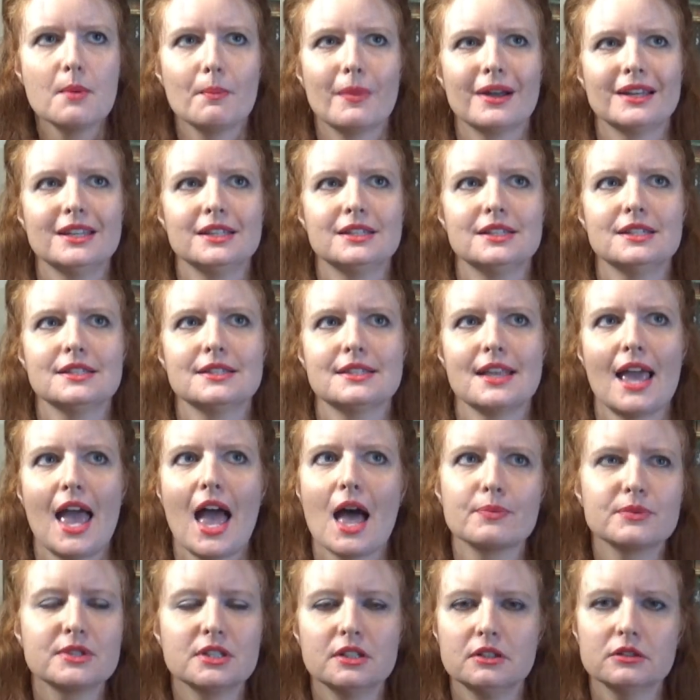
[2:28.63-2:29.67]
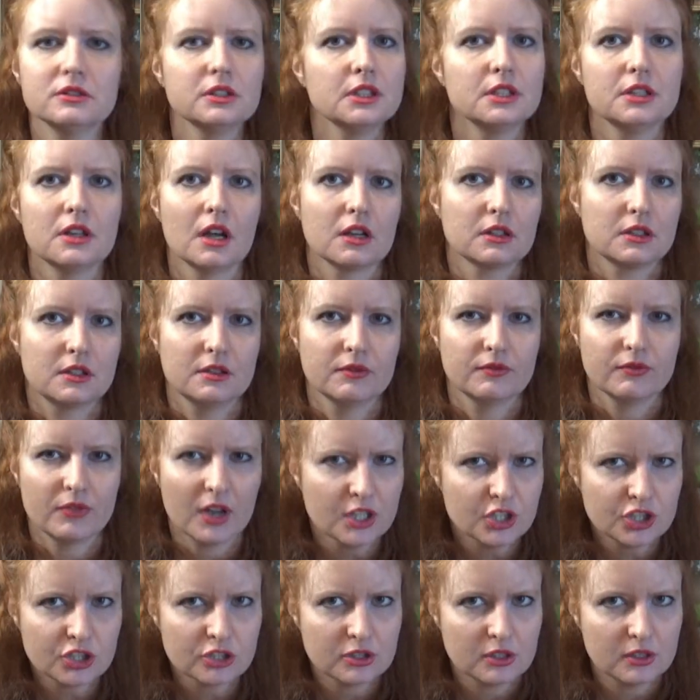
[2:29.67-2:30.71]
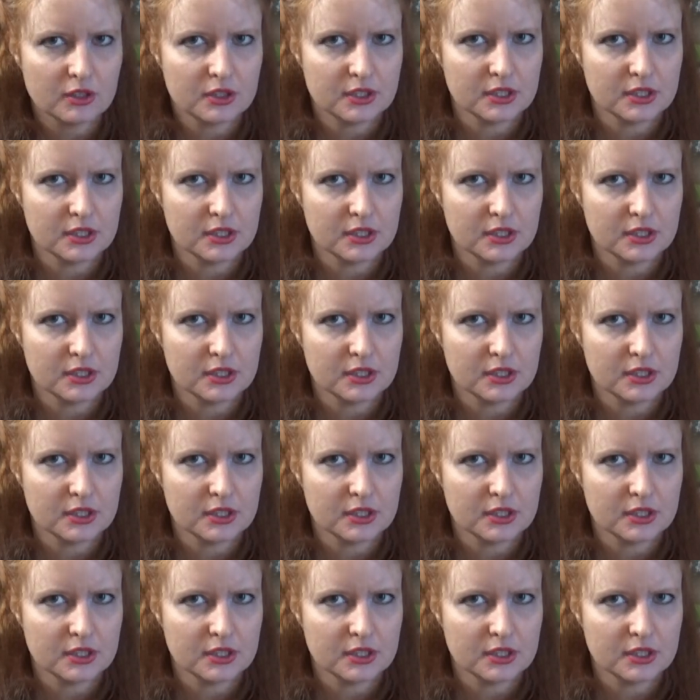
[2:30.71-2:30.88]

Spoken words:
but it is absolutely not conventional.